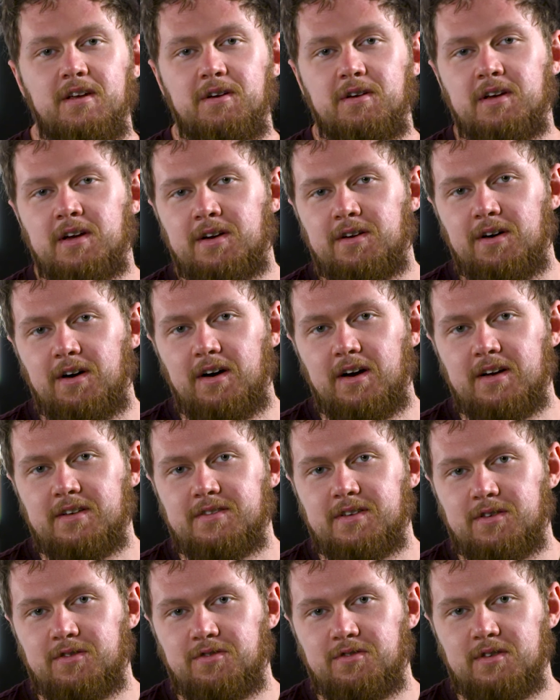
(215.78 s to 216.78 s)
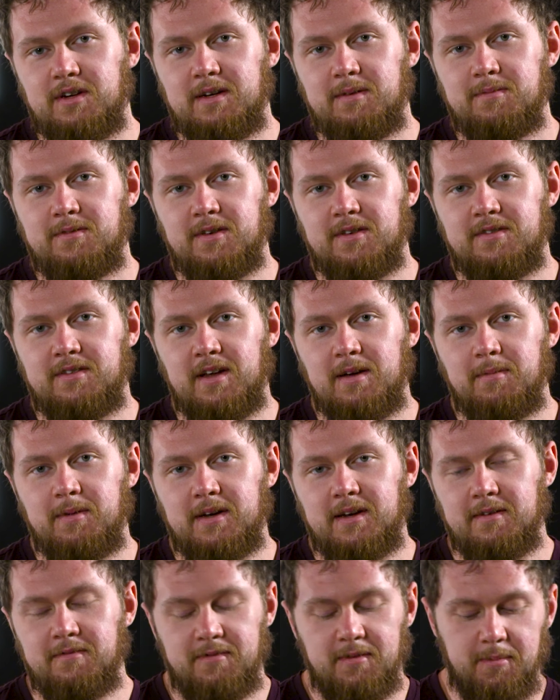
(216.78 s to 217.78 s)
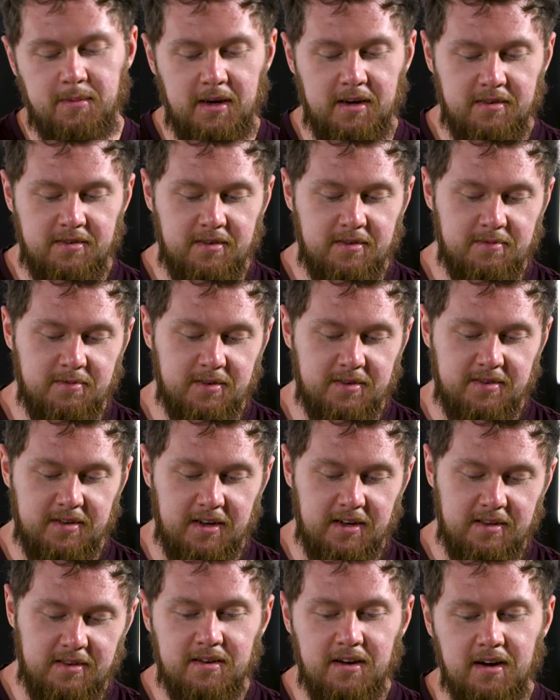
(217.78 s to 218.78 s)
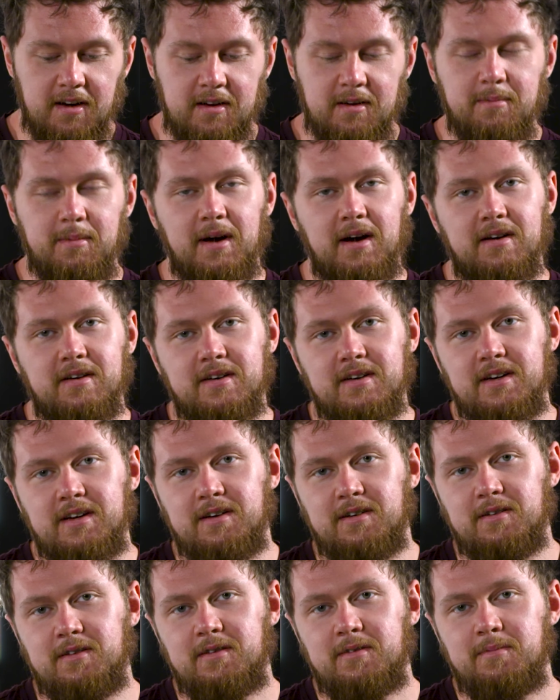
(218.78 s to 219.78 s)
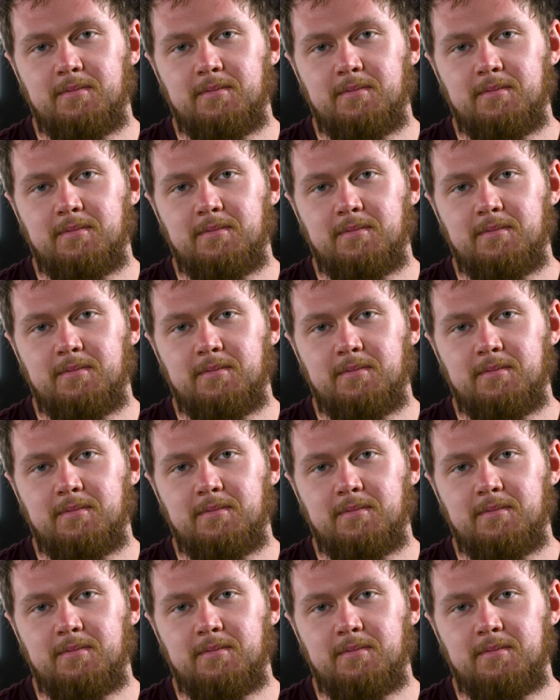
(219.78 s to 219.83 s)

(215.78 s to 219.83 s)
you can cause extreme systemic inflammation, which they talk about in here,